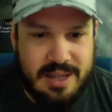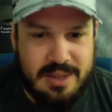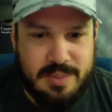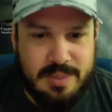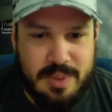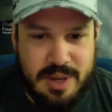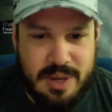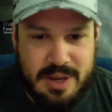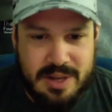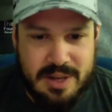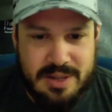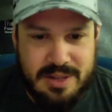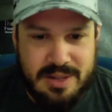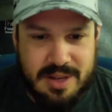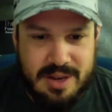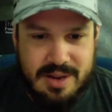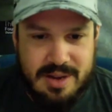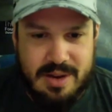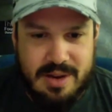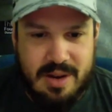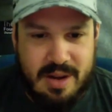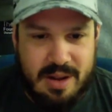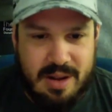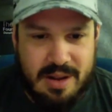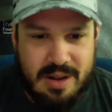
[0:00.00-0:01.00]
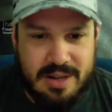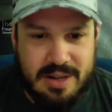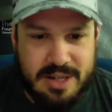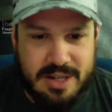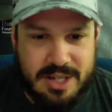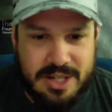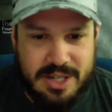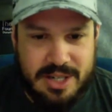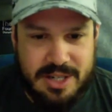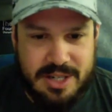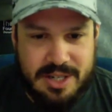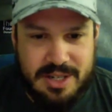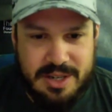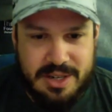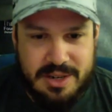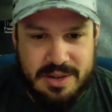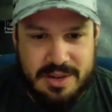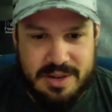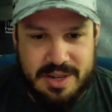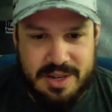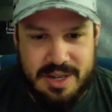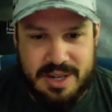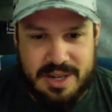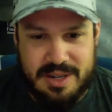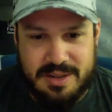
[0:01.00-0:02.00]
because the knowledge you
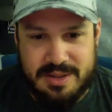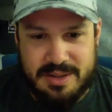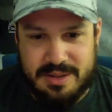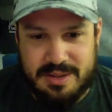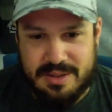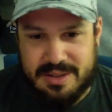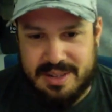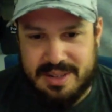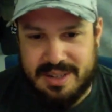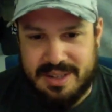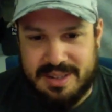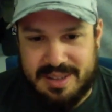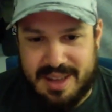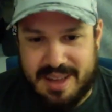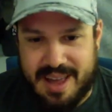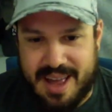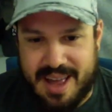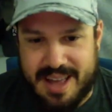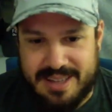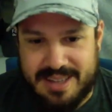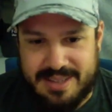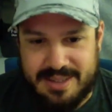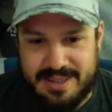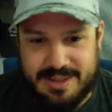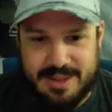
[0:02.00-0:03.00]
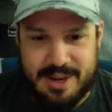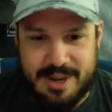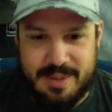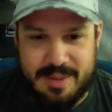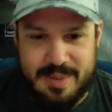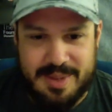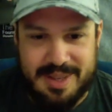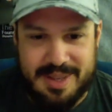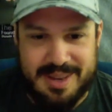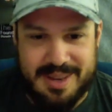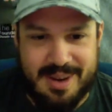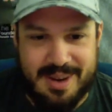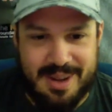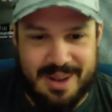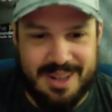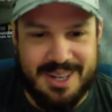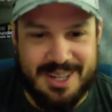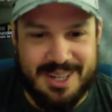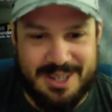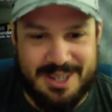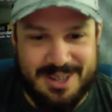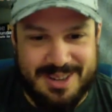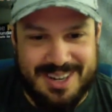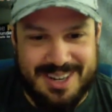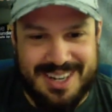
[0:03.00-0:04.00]
need to do the test is going to be the
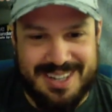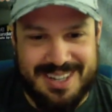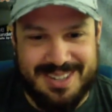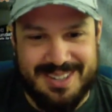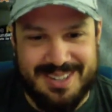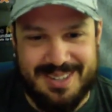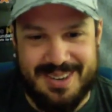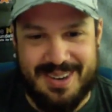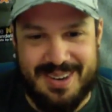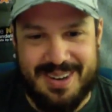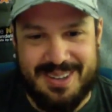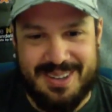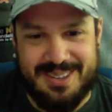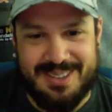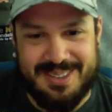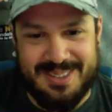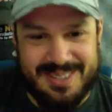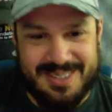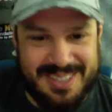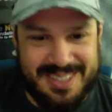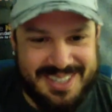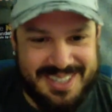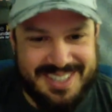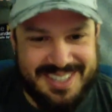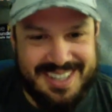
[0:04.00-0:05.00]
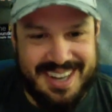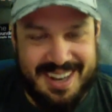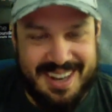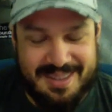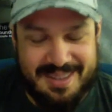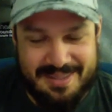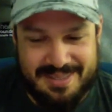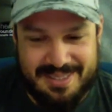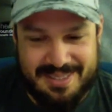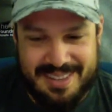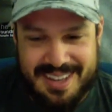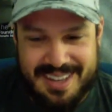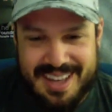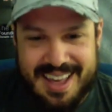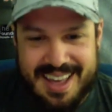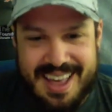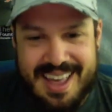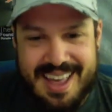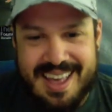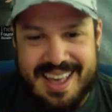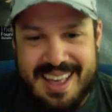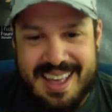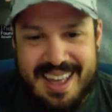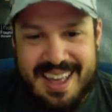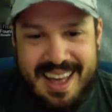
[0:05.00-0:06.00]
knowledge you need to know how to do this stuff.
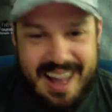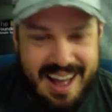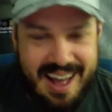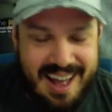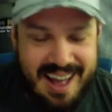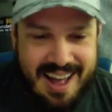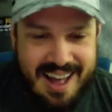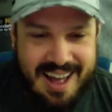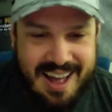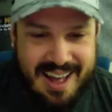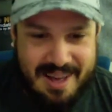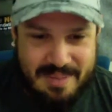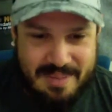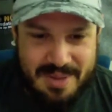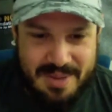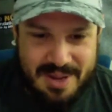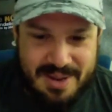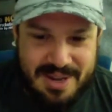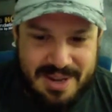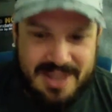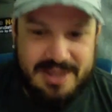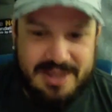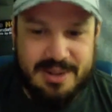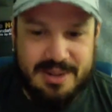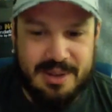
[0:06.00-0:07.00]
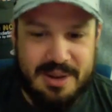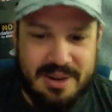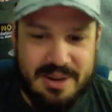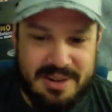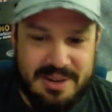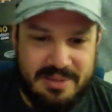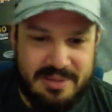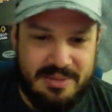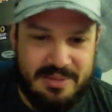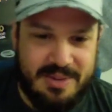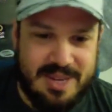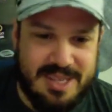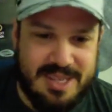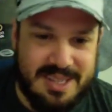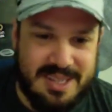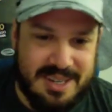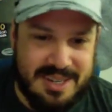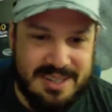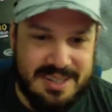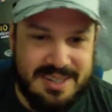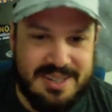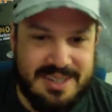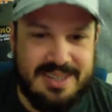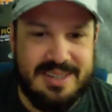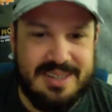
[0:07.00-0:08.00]
You need to learn the
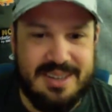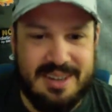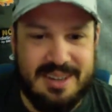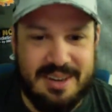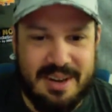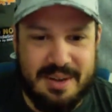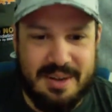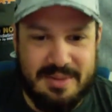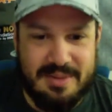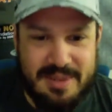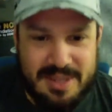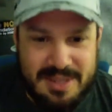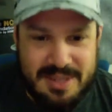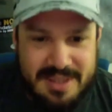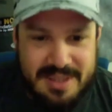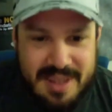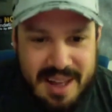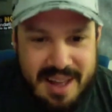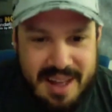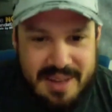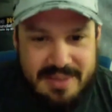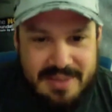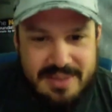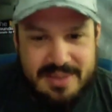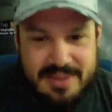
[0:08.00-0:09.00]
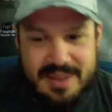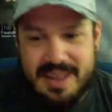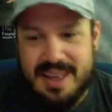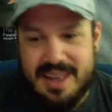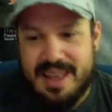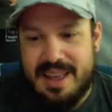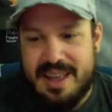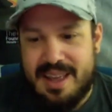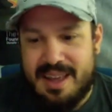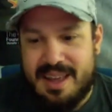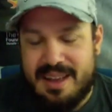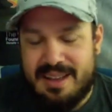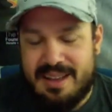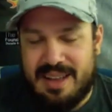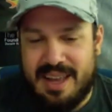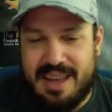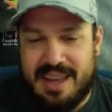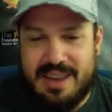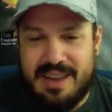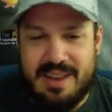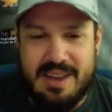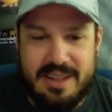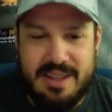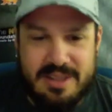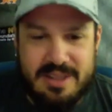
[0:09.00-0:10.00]
physics of the stuff.
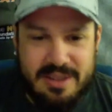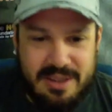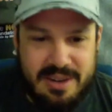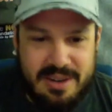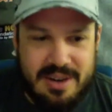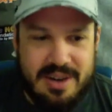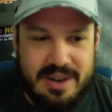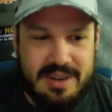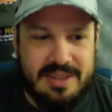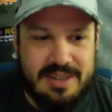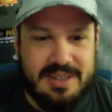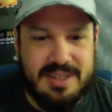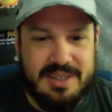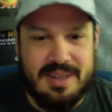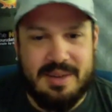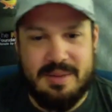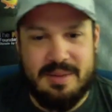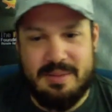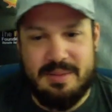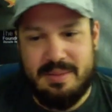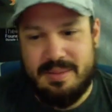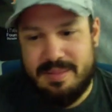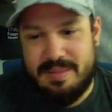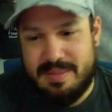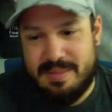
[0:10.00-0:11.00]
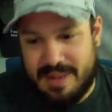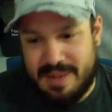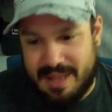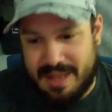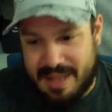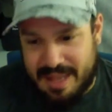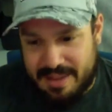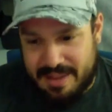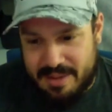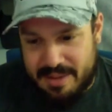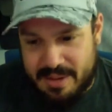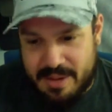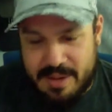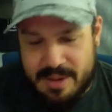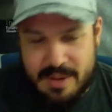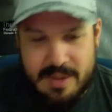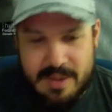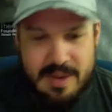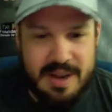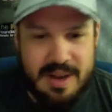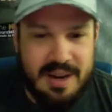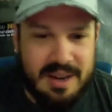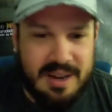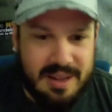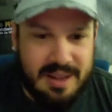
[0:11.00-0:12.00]
Like you need to learn some
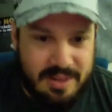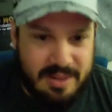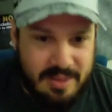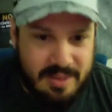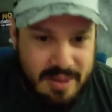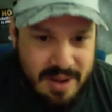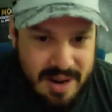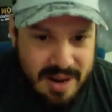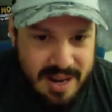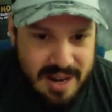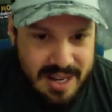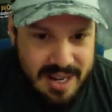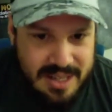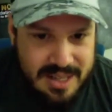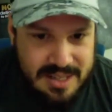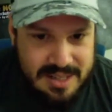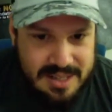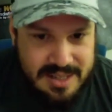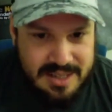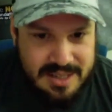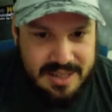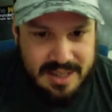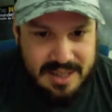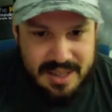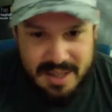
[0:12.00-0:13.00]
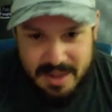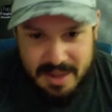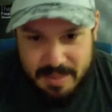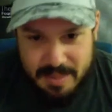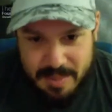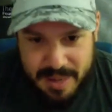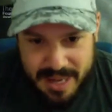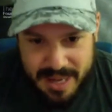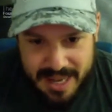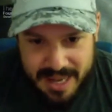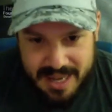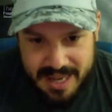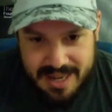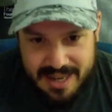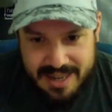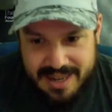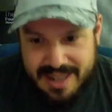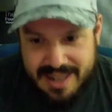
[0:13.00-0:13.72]
electrical and electronics a little bit.